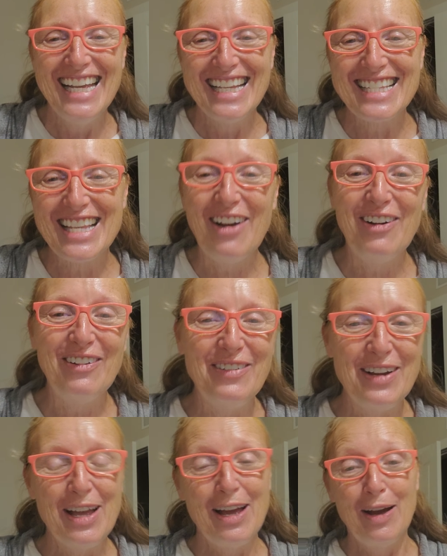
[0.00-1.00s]
So
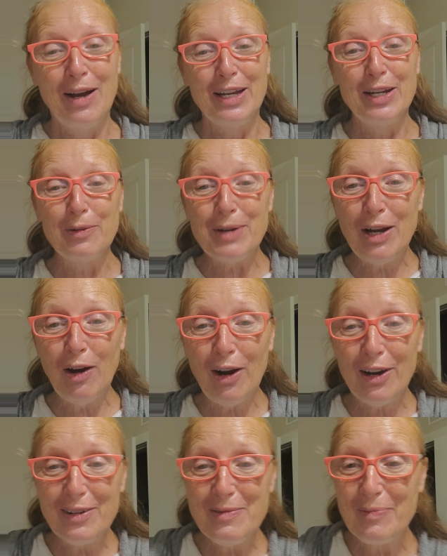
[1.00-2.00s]
here we
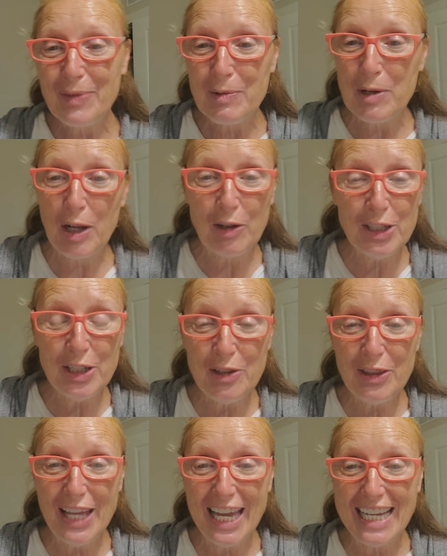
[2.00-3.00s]
are. We're learning new
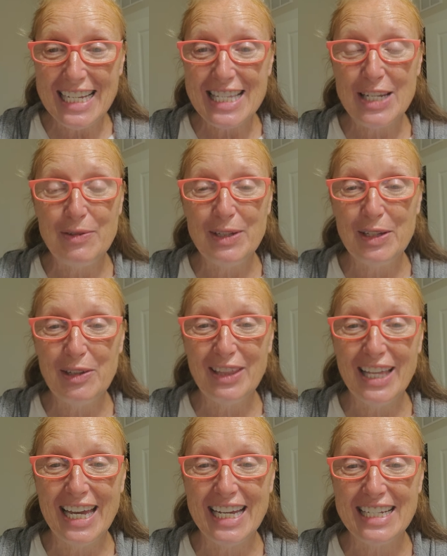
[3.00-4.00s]
things, doing new
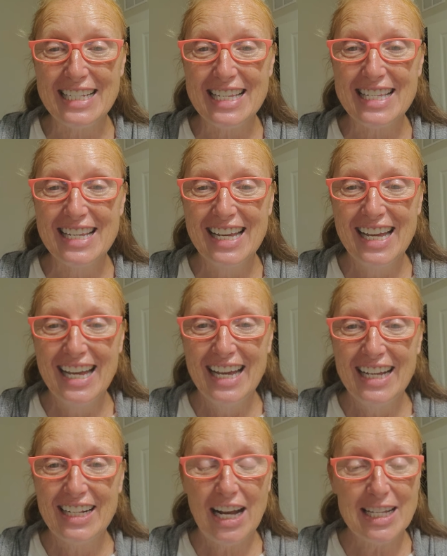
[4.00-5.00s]
things.
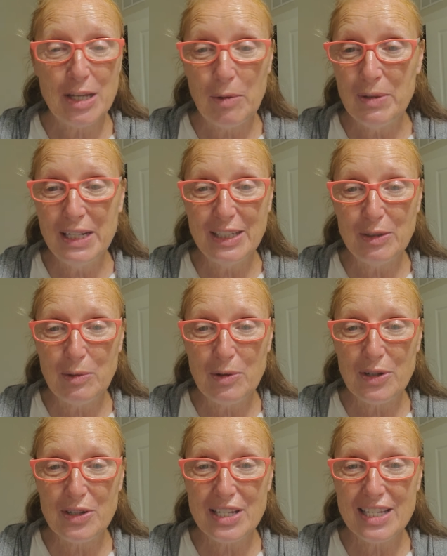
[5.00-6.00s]
God's opening
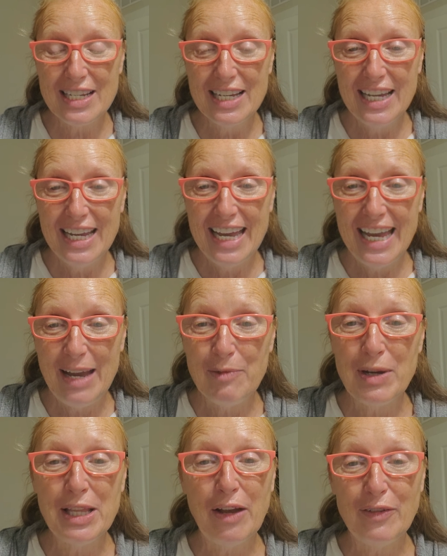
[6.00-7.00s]
doors, and
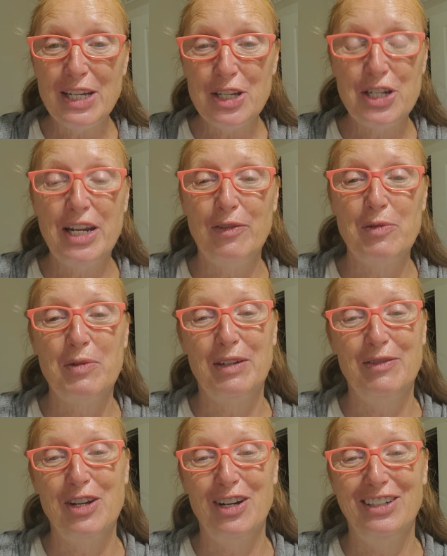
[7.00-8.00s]
we love each and every one
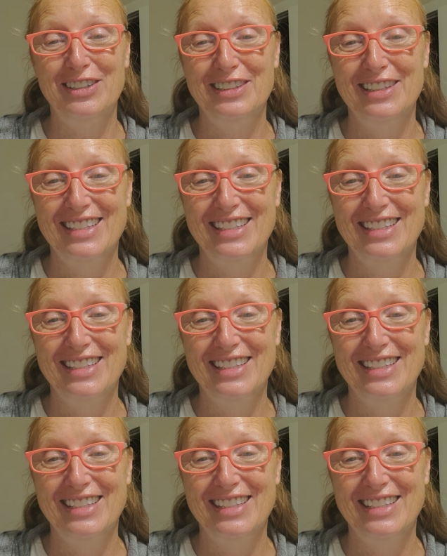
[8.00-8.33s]
of y'all.